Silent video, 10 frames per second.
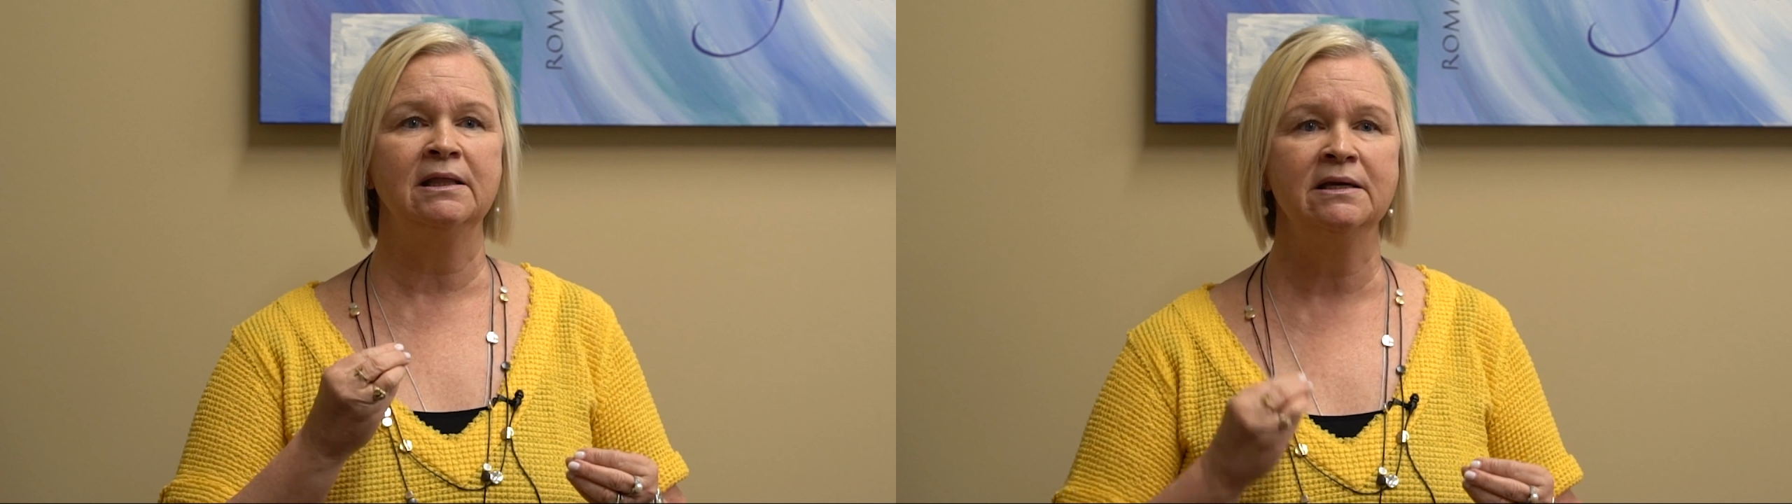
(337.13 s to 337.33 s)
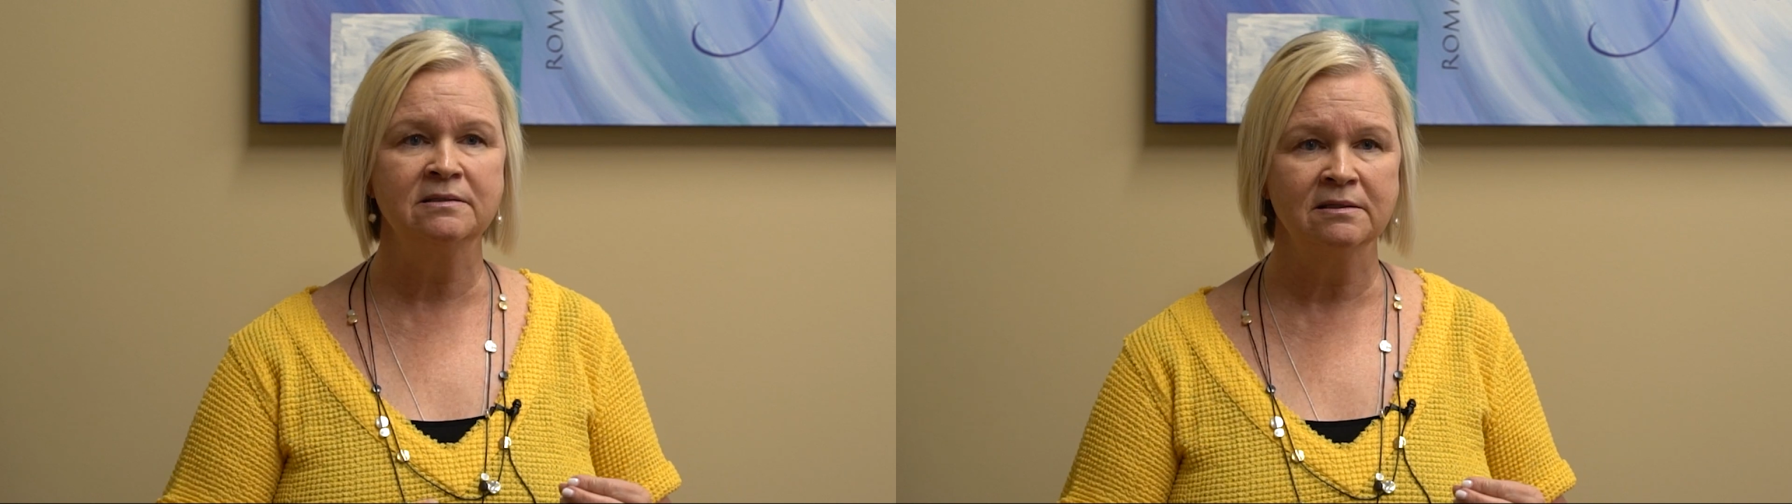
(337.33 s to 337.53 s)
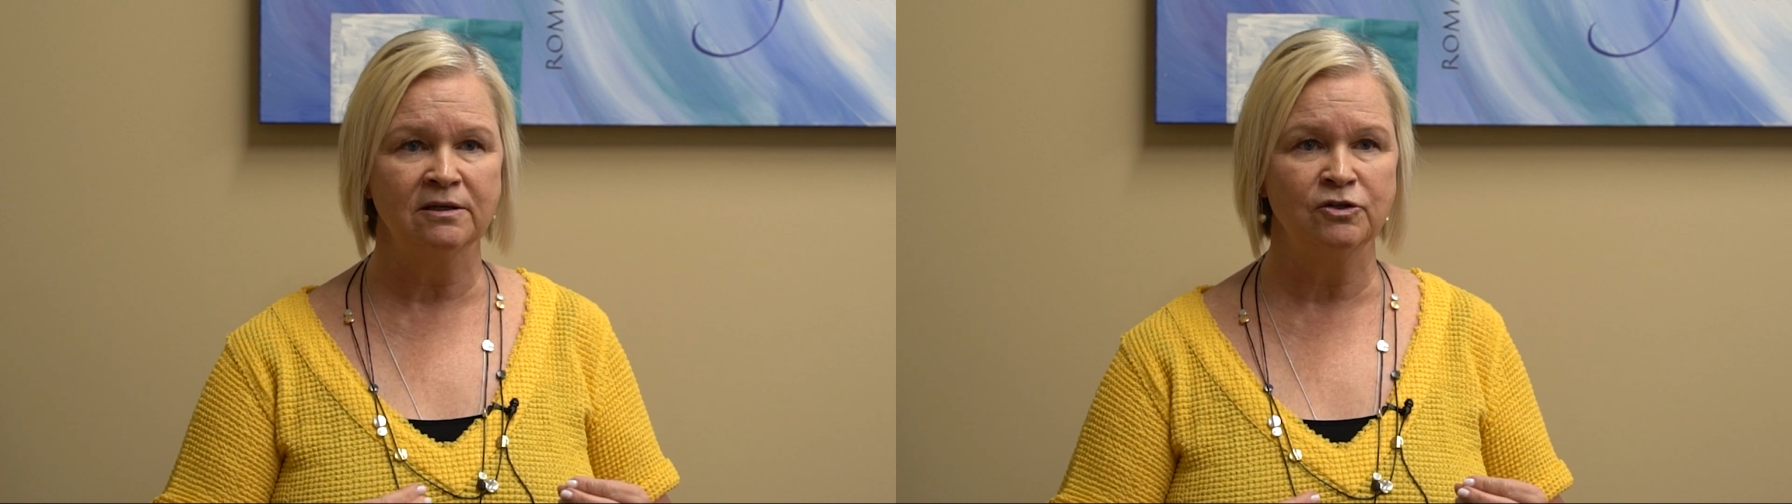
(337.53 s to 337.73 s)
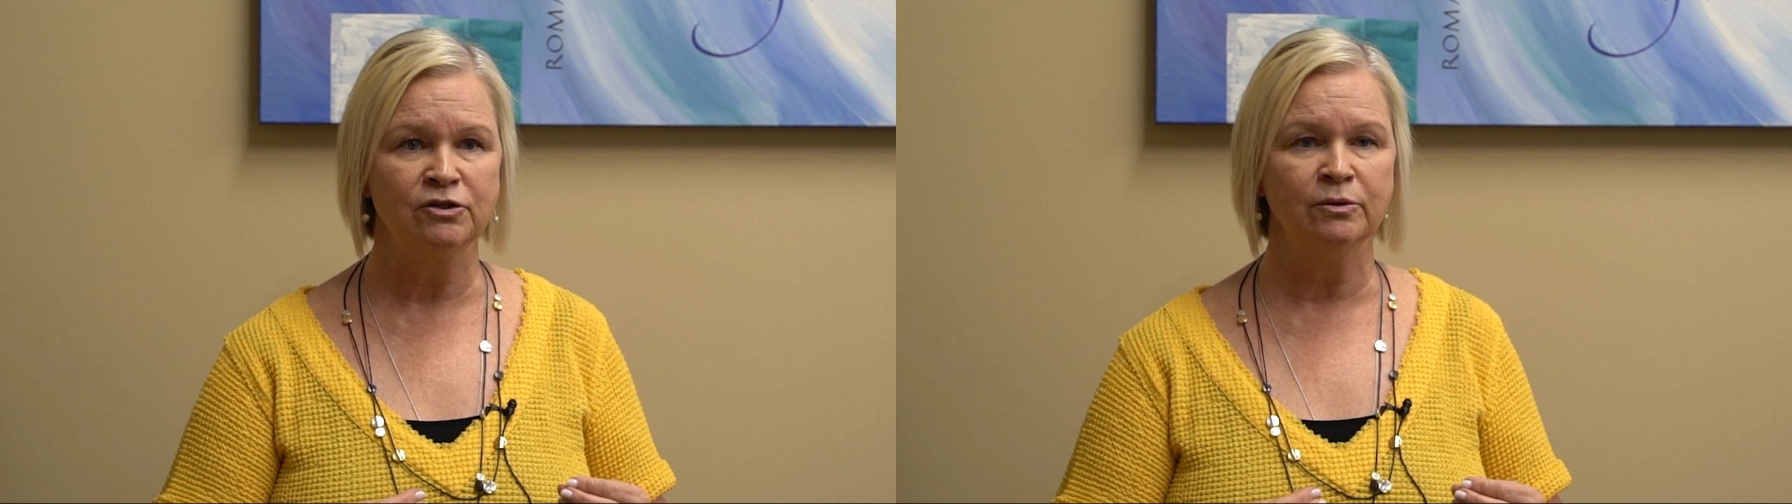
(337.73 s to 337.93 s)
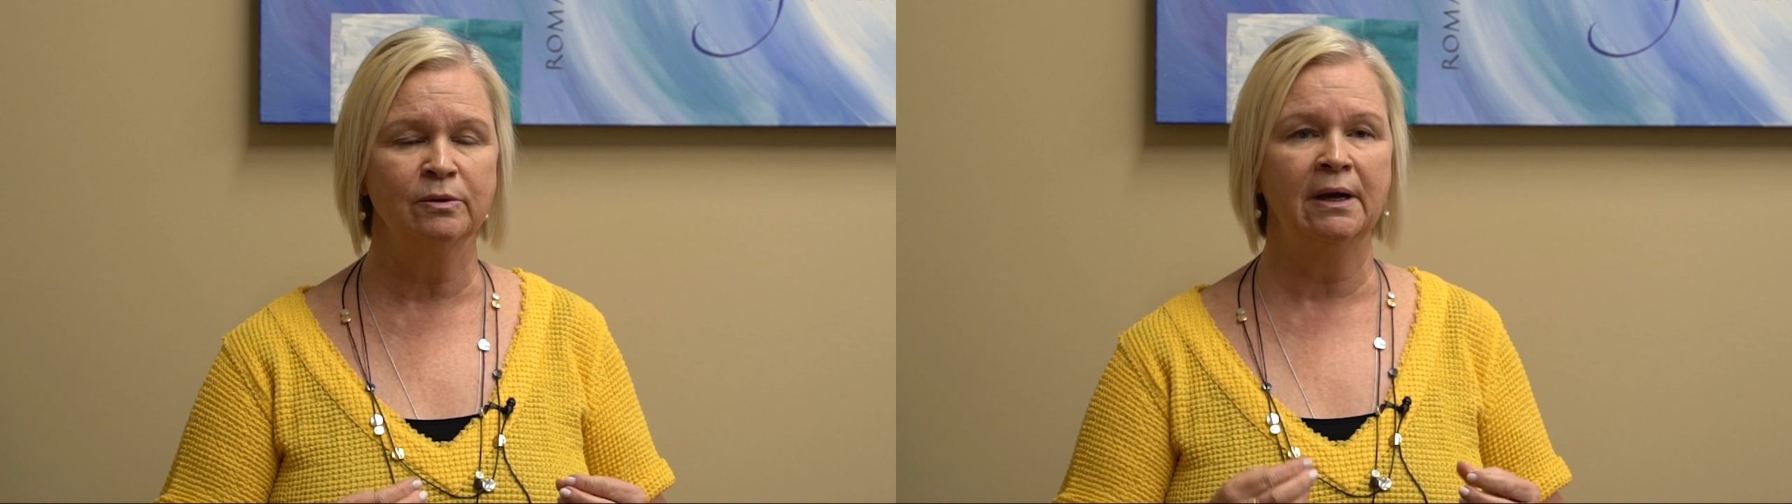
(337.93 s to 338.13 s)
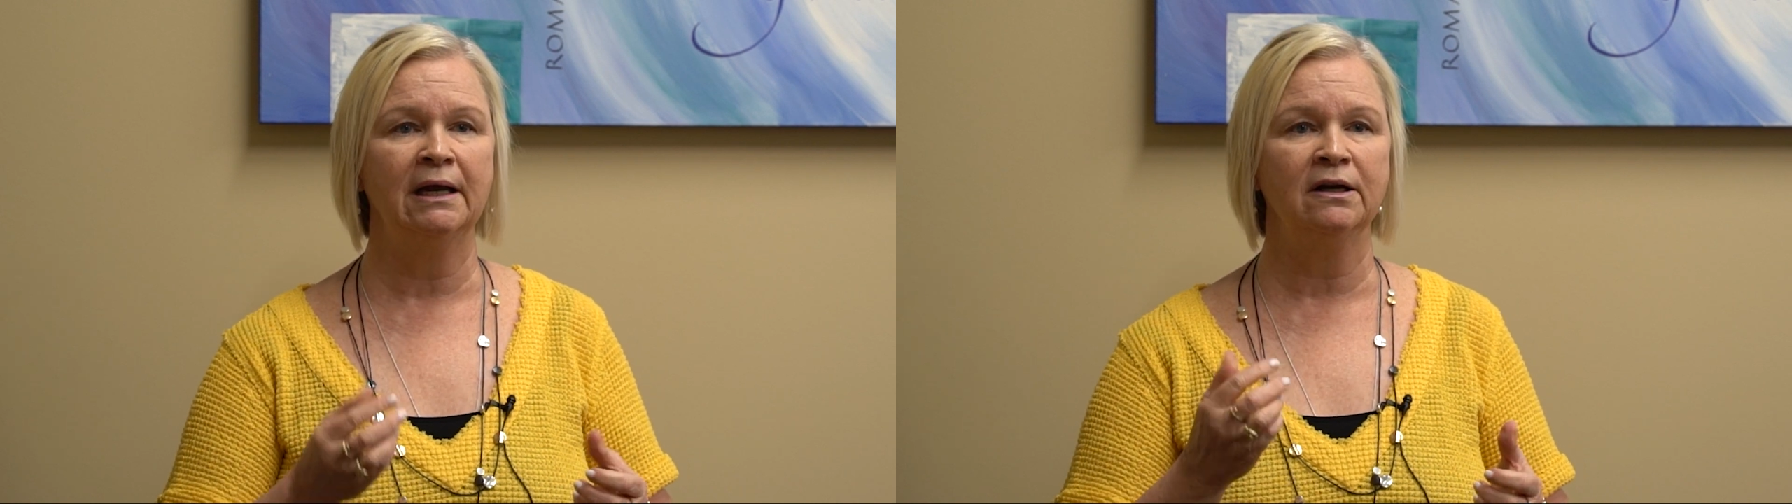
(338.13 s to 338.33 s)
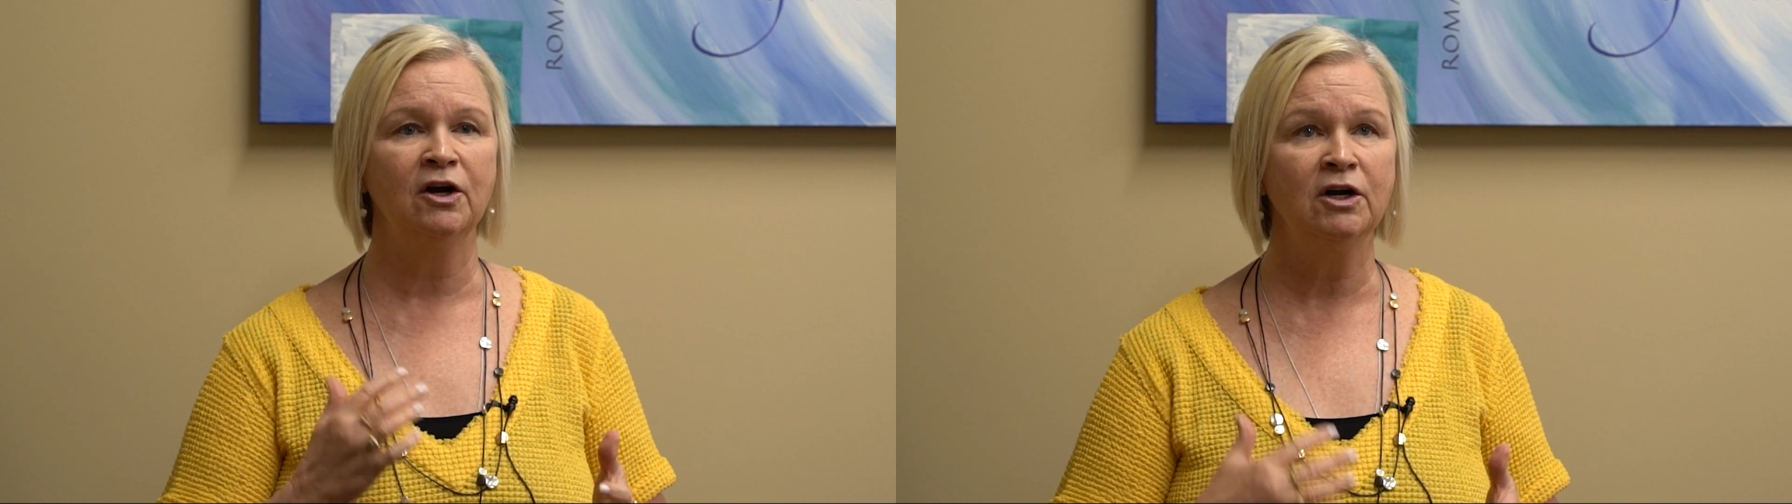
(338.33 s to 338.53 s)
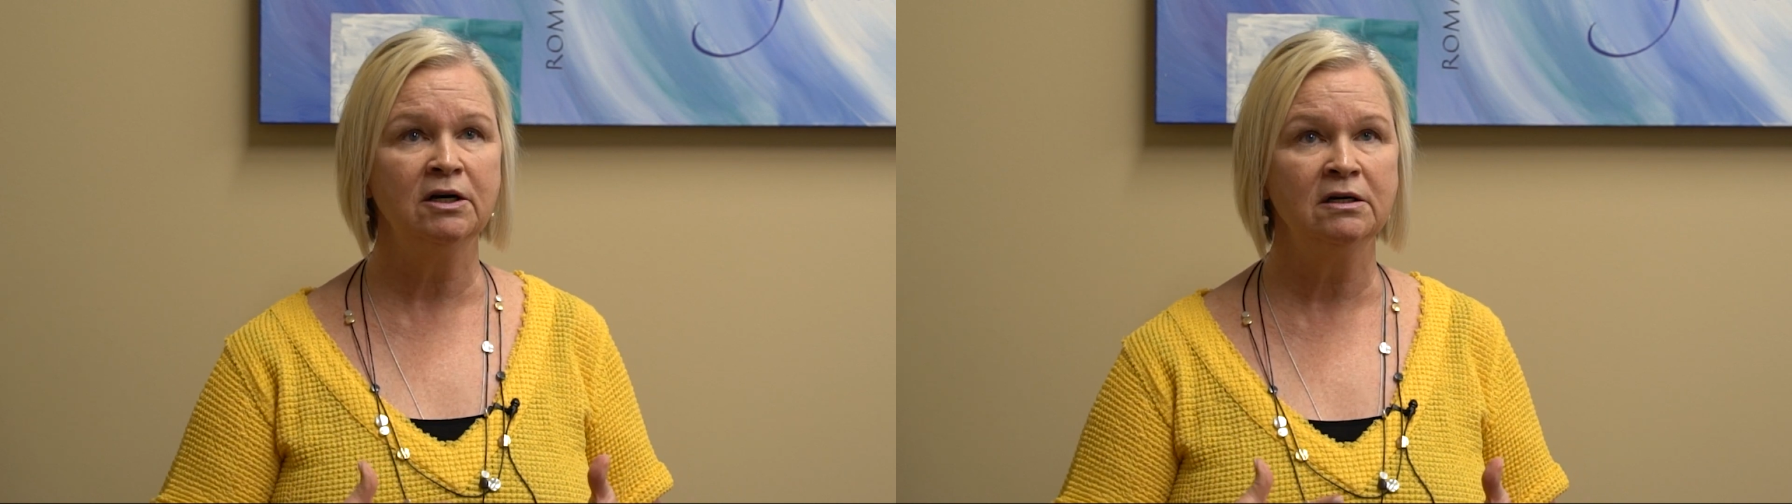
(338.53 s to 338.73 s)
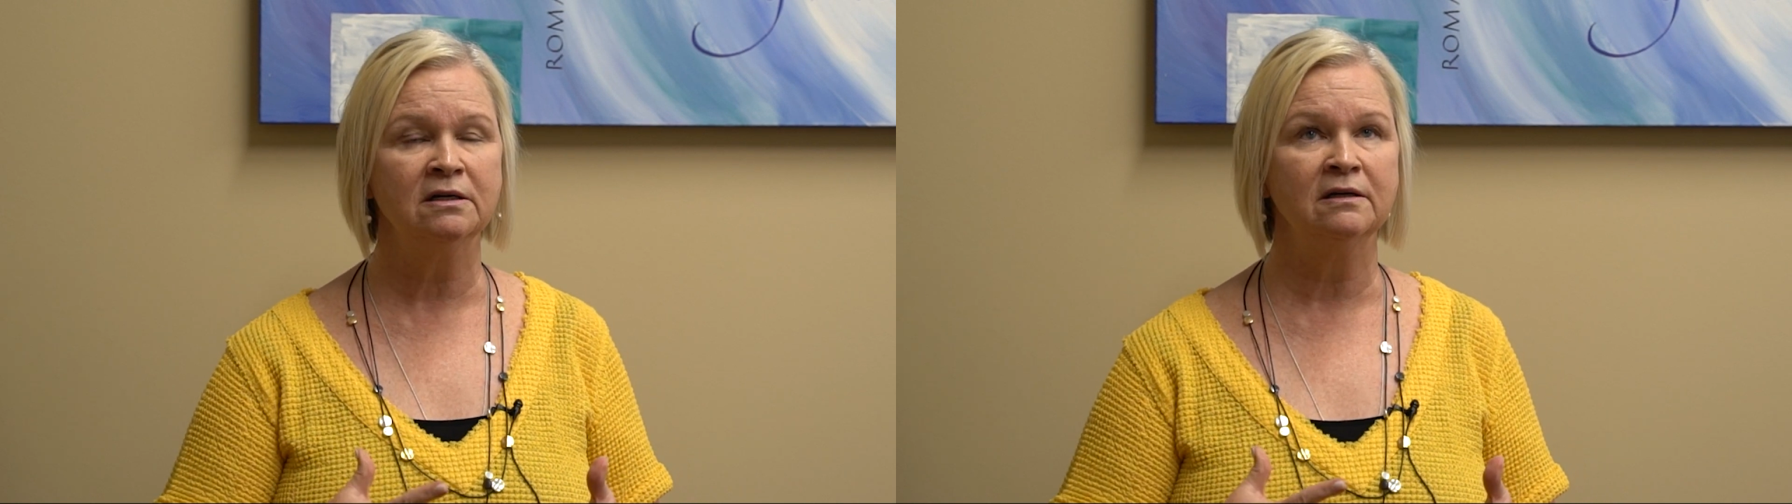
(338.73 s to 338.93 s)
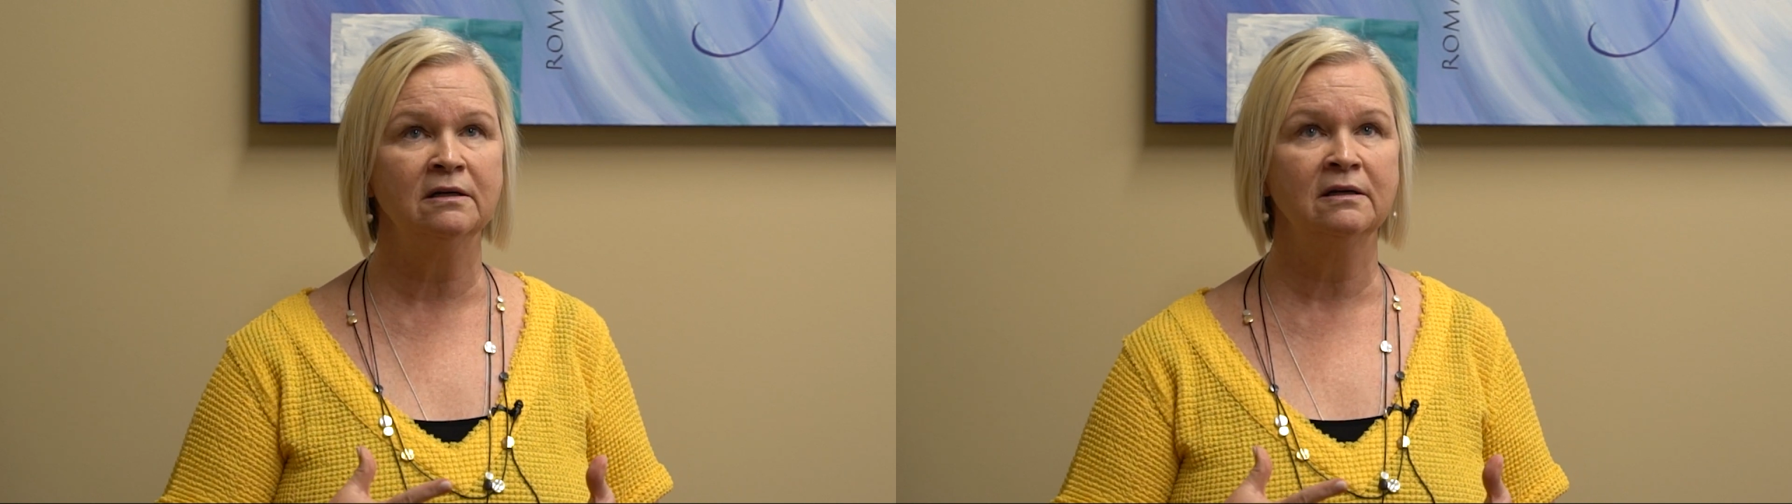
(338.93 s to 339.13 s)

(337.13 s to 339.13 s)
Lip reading: listened to and heard.